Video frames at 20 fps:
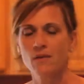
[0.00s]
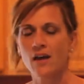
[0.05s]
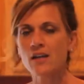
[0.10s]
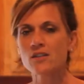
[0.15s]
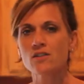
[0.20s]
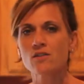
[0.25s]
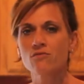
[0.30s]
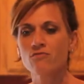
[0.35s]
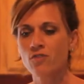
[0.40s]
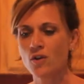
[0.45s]

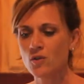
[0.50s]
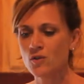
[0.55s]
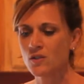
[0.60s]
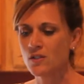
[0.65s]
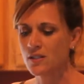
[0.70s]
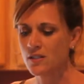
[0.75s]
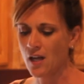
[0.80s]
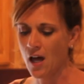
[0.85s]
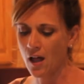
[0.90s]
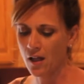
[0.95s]
nice and frozen
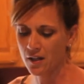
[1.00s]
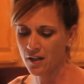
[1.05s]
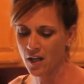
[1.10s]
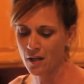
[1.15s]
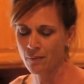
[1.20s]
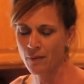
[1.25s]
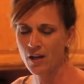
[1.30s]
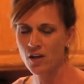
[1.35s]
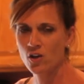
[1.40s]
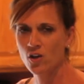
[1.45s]
solid on
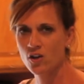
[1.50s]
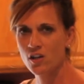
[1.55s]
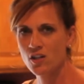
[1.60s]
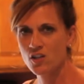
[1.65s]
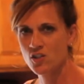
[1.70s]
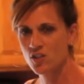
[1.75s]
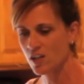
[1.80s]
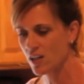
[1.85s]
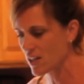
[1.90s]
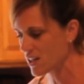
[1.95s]
my cookie
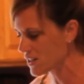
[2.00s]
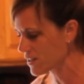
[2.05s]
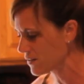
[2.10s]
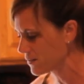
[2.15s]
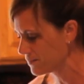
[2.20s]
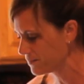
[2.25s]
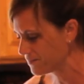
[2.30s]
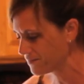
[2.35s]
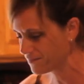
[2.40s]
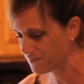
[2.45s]
sheet.
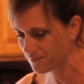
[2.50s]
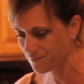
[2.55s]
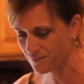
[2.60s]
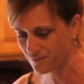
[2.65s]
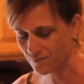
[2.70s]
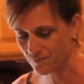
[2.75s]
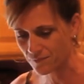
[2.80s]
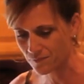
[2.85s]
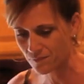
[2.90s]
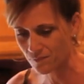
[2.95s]

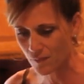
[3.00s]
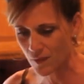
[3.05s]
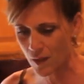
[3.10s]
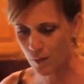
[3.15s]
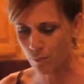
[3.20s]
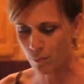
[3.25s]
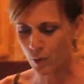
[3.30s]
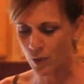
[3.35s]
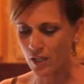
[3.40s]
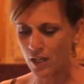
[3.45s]

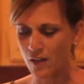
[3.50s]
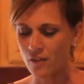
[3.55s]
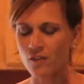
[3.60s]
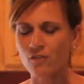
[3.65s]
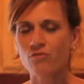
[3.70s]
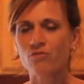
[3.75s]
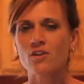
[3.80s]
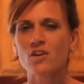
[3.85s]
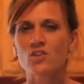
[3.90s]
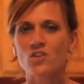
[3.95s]
Put it in the
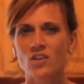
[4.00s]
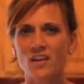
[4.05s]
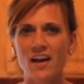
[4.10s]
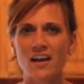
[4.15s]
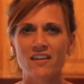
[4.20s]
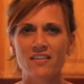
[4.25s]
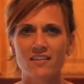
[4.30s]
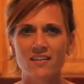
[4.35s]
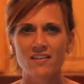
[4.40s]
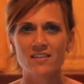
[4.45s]
freezer
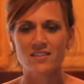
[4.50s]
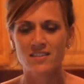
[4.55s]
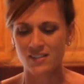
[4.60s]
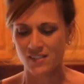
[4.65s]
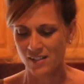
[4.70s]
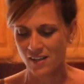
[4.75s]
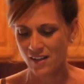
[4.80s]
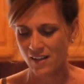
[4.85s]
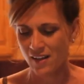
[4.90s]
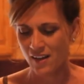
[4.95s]
like
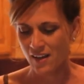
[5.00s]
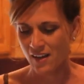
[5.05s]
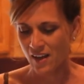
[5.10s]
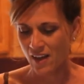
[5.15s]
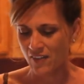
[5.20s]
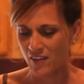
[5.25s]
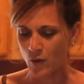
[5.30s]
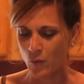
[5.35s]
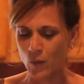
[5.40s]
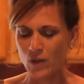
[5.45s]
this.
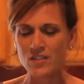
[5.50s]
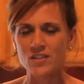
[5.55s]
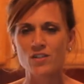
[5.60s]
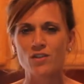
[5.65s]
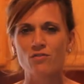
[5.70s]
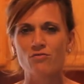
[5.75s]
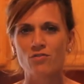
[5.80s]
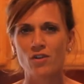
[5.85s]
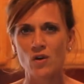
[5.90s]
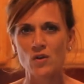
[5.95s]
And then once
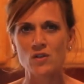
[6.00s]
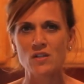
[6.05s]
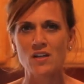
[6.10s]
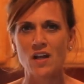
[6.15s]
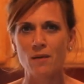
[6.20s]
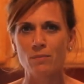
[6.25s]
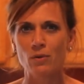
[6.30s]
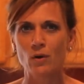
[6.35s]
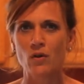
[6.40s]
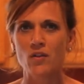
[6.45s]
they're frozen,
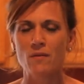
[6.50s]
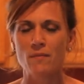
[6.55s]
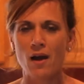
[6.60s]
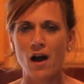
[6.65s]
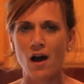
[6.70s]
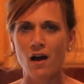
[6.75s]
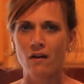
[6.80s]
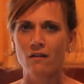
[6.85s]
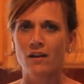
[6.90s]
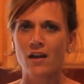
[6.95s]
I pull them
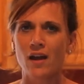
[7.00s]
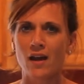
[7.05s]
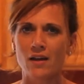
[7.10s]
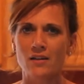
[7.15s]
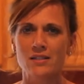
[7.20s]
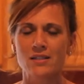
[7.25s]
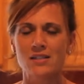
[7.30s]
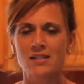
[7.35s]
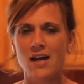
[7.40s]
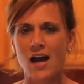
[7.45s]
out
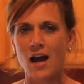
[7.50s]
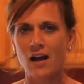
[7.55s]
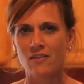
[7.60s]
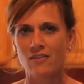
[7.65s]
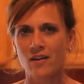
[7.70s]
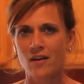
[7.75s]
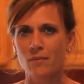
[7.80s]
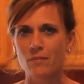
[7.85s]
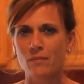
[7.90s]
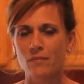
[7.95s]
and stack
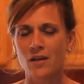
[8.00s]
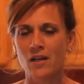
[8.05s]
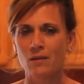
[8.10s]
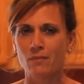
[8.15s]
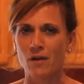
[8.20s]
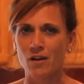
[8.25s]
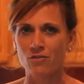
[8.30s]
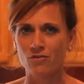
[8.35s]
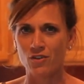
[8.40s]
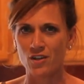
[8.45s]
them in
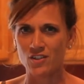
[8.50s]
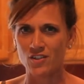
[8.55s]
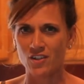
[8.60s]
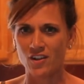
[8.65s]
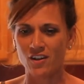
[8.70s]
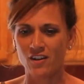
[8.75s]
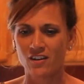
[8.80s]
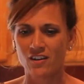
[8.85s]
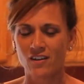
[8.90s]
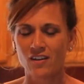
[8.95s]
my
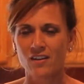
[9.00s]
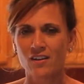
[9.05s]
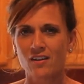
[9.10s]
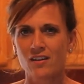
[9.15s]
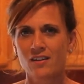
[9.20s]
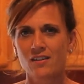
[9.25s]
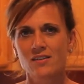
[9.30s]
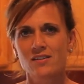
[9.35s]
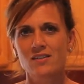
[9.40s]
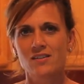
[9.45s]
freezer.
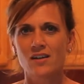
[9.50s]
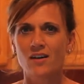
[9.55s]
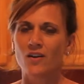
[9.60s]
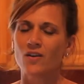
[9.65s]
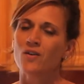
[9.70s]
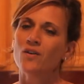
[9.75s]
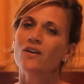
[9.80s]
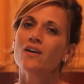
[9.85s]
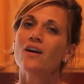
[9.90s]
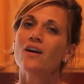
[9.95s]
So